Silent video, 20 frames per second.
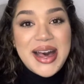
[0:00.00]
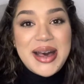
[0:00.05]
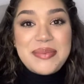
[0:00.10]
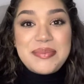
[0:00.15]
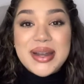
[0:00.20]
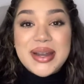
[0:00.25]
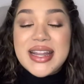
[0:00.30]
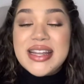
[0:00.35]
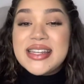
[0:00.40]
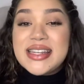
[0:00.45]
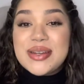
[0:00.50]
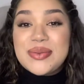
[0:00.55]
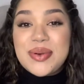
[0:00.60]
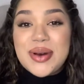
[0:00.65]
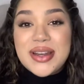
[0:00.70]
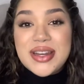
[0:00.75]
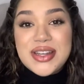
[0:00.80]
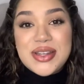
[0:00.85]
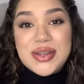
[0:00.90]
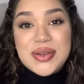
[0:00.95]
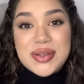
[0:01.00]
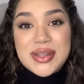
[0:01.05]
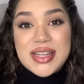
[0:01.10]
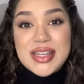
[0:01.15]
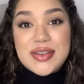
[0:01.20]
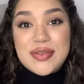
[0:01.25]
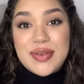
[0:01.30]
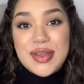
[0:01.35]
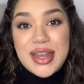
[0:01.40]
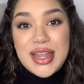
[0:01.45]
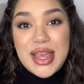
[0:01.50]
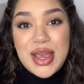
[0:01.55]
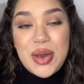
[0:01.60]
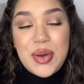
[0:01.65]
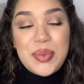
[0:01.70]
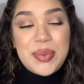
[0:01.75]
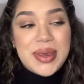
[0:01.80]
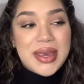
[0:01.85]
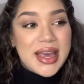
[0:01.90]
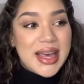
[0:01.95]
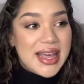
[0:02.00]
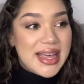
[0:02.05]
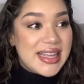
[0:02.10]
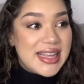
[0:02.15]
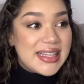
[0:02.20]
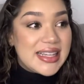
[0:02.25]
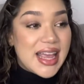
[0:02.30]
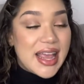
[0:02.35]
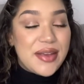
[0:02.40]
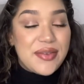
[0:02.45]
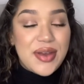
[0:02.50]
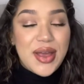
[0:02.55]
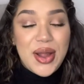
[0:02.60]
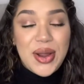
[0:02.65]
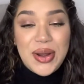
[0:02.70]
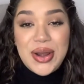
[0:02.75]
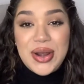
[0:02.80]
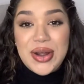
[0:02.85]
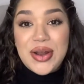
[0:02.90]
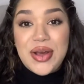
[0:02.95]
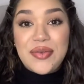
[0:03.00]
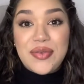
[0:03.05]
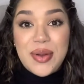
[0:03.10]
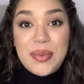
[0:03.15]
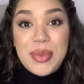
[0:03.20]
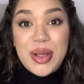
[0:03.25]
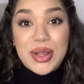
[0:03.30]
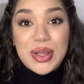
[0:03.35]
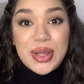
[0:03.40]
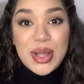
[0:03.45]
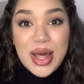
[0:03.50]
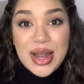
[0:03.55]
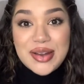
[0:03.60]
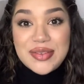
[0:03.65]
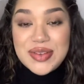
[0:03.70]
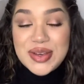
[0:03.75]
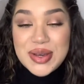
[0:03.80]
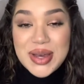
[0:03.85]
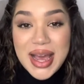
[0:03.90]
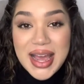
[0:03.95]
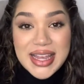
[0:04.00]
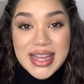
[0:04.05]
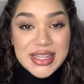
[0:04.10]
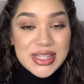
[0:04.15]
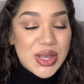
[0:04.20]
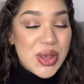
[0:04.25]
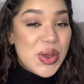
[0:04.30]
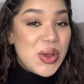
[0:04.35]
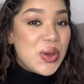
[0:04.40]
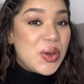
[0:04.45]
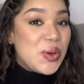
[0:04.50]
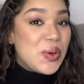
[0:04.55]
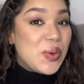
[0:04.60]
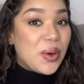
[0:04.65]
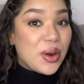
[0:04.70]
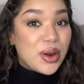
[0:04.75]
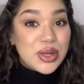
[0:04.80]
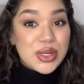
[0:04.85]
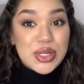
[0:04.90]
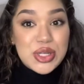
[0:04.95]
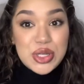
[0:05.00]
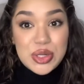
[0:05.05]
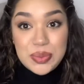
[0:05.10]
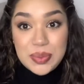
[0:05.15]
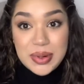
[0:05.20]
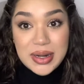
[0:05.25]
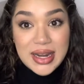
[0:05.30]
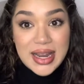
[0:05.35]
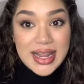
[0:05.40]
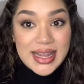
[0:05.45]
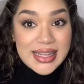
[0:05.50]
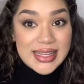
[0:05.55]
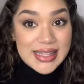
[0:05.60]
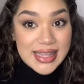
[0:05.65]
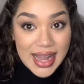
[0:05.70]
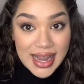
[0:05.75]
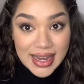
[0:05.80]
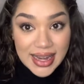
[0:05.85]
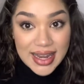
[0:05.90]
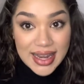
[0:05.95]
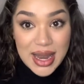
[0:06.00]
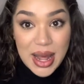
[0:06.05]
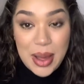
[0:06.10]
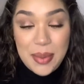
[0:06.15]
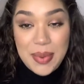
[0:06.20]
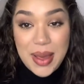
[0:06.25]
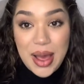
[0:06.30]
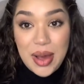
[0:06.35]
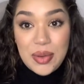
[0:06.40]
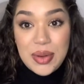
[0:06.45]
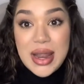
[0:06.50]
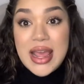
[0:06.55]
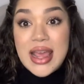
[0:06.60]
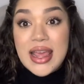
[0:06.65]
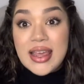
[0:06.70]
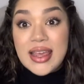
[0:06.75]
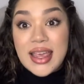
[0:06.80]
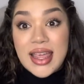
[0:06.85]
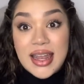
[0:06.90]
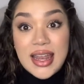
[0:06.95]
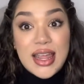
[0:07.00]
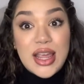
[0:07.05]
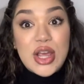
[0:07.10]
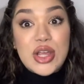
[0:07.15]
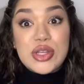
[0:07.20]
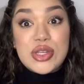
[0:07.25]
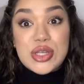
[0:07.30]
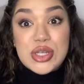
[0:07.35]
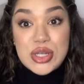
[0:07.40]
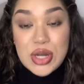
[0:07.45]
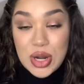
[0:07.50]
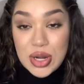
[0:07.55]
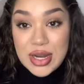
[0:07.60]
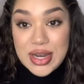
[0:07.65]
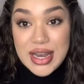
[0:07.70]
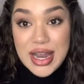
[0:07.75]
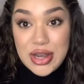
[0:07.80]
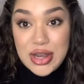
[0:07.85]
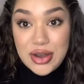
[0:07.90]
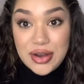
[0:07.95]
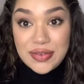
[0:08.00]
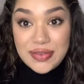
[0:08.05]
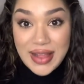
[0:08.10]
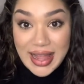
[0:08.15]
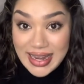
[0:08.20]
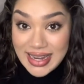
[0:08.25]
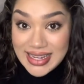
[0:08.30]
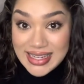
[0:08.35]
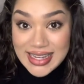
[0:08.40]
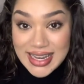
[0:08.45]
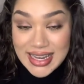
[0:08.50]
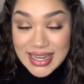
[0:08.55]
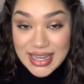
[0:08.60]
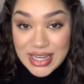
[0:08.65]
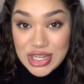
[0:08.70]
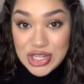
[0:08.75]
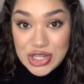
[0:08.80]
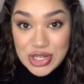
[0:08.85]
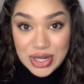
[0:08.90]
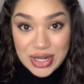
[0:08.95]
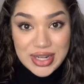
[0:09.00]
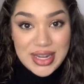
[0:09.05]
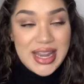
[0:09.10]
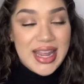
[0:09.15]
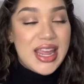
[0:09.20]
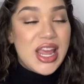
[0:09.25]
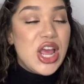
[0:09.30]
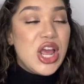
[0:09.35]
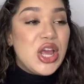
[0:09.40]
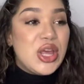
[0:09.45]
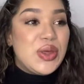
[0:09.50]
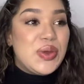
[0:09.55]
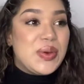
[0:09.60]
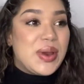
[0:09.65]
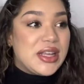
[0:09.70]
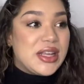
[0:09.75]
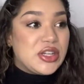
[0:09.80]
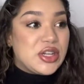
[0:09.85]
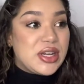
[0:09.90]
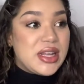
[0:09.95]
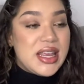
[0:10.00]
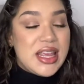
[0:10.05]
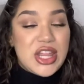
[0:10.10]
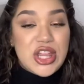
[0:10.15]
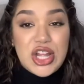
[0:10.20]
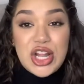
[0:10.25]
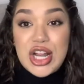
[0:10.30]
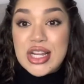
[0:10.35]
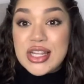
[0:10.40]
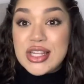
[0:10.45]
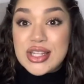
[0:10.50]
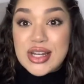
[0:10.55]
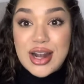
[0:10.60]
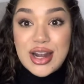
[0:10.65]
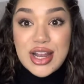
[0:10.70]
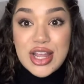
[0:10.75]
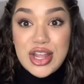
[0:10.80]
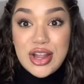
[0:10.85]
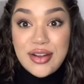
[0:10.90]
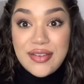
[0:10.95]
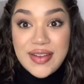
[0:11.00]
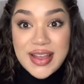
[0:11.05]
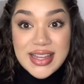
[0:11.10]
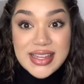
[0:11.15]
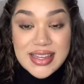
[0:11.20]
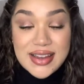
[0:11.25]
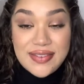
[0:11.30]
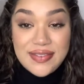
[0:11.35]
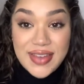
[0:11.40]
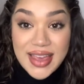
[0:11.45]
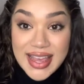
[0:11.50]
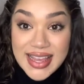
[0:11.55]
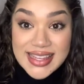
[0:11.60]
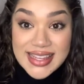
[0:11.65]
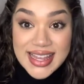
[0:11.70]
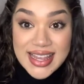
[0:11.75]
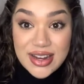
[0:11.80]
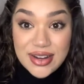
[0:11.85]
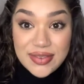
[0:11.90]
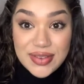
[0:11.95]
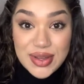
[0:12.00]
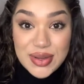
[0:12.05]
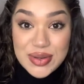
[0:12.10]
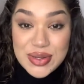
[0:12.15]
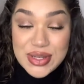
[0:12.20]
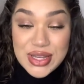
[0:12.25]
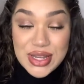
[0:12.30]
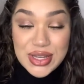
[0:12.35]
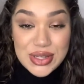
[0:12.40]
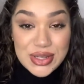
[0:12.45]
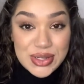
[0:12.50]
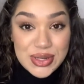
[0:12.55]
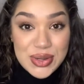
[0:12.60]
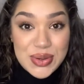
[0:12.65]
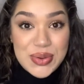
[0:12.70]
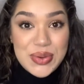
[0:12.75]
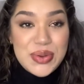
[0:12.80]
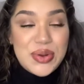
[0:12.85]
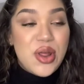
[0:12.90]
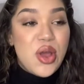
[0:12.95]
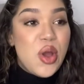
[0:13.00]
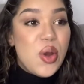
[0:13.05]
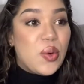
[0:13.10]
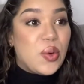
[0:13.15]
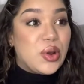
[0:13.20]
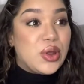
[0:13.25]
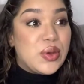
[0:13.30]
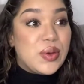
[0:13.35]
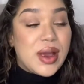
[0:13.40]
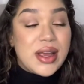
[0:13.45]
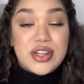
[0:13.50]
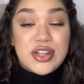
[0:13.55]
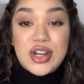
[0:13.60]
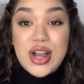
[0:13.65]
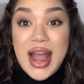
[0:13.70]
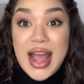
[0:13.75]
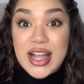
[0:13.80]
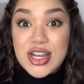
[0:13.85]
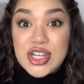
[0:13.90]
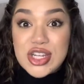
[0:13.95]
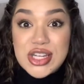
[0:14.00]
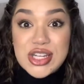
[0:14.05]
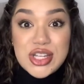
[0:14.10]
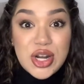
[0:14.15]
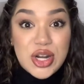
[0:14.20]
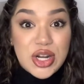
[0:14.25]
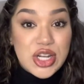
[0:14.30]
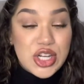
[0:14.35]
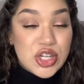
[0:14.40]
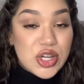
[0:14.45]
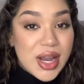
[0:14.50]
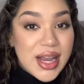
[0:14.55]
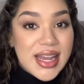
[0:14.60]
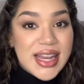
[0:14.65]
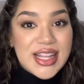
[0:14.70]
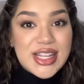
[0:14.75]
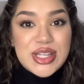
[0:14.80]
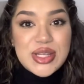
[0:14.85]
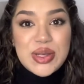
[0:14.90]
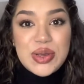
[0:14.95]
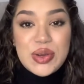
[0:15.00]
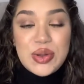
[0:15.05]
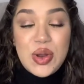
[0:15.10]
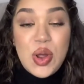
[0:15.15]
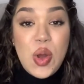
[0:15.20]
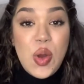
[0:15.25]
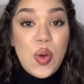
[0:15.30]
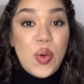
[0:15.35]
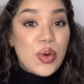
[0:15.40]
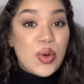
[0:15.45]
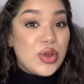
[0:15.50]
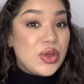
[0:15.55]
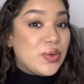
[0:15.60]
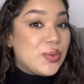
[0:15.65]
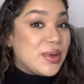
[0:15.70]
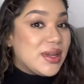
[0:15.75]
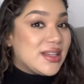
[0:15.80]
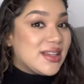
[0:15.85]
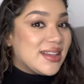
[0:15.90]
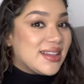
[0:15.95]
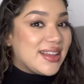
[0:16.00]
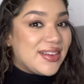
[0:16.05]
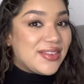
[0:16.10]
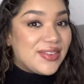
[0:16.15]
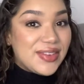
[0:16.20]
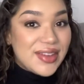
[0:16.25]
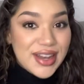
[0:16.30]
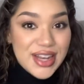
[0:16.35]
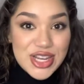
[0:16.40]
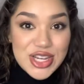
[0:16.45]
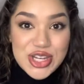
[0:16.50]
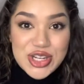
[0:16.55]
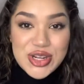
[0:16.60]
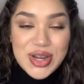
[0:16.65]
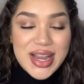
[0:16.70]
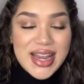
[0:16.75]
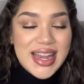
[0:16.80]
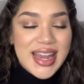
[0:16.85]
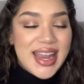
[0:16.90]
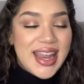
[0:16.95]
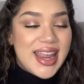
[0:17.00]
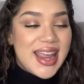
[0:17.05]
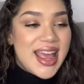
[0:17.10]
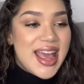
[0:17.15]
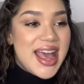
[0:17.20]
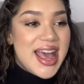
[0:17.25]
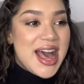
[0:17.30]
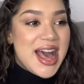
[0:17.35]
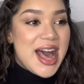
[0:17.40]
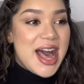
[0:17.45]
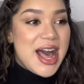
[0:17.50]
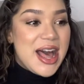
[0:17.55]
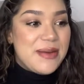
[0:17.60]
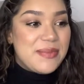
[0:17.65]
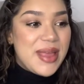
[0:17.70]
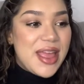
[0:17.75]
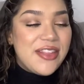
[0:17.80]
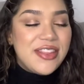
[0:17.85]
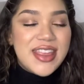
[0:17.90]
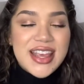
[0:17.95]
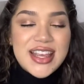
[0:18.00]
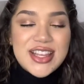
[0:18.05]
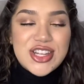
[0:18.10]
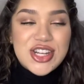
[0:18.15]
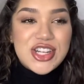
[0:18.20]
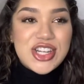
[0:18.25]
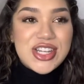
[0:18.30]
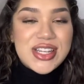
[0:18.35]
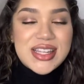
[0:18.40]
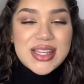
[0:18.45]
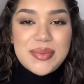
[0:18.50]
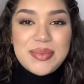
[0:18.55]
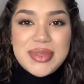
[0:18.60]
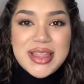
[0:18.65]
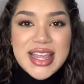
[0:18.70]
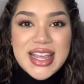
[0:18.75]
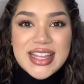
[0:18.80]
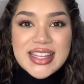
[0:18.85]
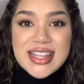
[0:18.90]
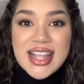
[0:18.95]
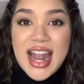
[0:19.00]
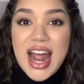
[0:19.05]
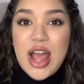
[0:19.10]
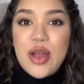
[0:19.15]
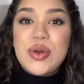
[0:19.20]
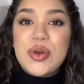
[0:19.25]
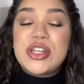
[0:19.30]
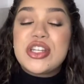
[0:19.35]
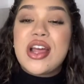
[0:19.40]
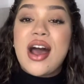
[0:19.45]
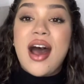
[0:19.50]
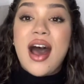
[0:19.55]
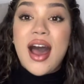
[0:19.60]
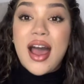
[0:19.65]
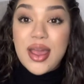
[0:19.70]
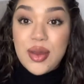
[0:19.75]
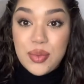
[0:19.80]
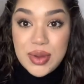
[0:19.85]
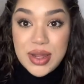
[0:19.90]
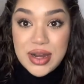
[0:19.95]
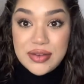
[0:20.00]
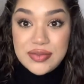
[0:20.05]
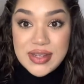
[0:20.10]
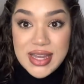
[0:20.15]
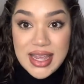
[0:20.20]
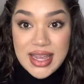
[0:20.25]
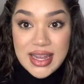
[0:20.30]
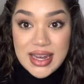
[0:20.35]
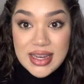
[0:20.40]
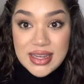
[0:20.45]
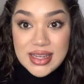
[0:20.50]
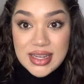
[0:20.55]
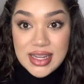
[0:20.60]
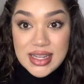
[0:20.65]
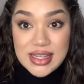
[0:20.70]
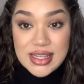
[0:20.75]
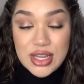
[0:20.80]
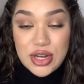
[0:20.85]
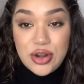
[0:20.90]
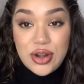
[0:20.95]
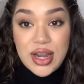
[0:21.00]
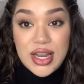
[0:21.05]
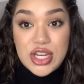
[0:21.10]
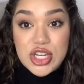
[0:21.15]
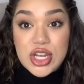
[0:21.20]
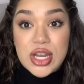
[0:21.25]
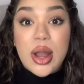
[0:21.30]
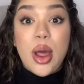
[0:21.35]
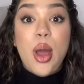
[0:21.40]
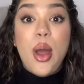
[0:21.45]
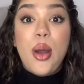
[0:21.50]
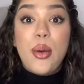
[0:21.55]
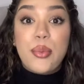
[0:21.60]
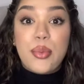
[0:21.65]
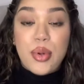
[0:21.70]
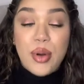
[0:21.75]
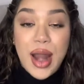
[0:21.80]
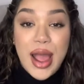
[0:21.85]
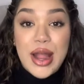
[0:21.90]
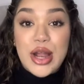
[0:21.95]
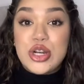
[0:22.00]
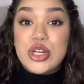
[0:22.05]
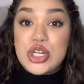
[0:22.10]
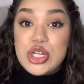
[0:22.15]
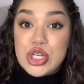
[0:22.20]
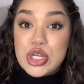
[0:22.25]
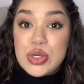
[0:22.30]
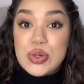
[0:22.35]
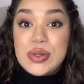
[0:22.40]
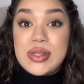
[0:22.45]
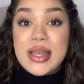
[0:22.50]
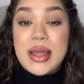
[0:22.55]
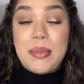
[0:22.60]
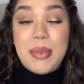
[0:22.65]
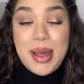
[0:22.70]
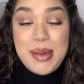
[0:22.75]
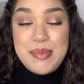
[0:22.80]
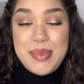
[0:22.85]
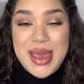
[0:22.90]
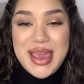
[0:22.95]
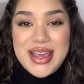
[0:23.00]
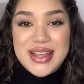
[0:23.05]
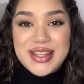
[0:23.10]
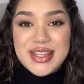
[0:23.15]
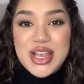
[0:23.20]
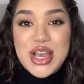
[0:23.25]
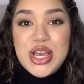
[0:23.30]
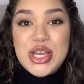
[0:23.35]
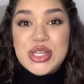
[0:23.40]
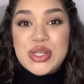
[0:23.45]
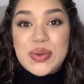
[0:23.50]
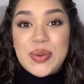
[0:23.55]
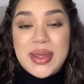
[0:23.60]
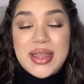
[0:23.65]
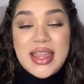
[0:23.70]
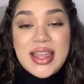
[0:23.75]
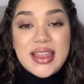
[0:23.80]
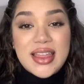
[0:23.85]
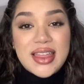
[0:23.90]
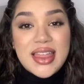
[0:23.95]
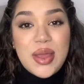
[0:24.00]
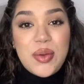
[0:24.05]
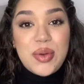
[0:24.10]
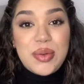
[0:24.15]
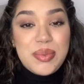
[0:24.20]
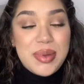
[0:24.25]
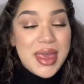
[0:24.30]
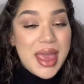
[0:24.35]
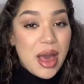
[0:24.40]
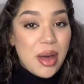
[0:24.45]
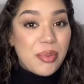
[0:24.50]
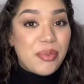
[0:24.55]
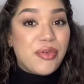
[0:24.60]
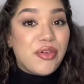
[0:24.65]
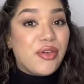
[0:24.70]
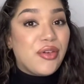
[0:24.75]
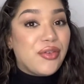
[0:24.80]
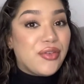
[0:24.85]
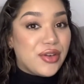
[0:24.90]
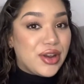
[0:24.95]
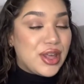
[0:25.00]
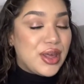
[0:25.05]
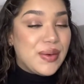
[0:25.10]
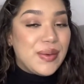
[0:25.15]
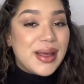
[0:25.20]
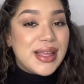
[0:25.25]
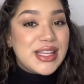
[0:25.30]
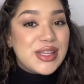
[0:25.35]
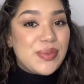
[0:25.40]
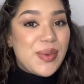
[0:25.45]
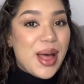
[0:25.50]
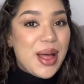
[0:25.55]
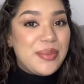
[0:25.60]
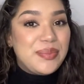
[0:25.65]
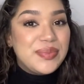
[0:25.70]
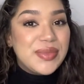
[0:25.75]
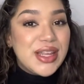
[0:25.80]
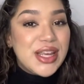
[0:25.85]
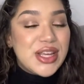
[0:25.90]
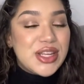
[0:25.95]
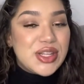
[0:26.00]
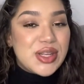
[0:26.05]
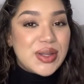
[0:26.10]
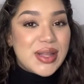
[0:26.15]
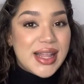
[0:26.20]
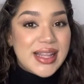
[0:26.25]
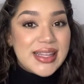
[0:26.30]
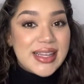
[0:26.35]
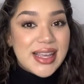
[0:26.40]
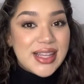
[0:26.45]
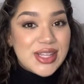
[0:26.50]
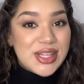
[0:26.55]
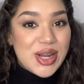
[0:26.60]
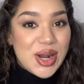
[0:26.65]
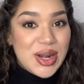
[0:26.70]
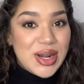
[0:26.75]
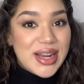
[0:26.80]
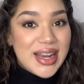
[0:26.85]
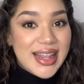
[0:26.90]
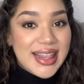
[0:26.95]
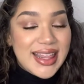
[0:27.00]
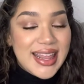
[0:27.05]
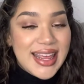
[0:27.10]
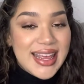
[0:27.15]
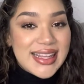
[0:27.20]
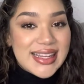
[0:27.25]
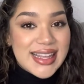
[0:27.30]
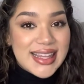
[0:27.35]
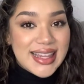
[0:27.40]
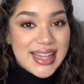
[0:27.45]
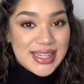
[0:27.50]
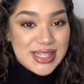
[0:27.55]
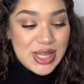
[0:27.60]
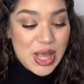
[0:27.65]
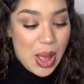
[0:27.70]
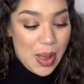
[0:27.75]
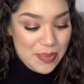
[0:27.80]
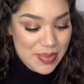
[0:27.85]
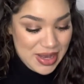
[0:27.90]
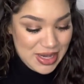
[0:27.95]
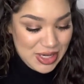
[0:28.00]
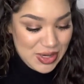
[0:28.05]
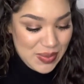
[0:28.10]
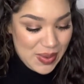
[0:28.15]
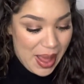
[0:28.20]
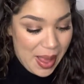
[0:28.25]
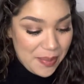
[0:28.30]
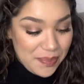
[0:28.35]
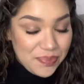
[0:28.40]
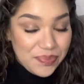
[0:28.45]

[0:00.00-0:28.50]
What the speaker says: But I did want to do this video because I've heard from a lot of you guys who are super excited about getting started in your flight attendant journey. You guys are either starting your face-to-face interviews soon, or you guys are actually starting training soon, or you recently finished training. And these are just some things that I wish I would have taken into consideration prior to choosing my base. So I think that they would be helpful for you as well. So let's get started in these and let's hop into it.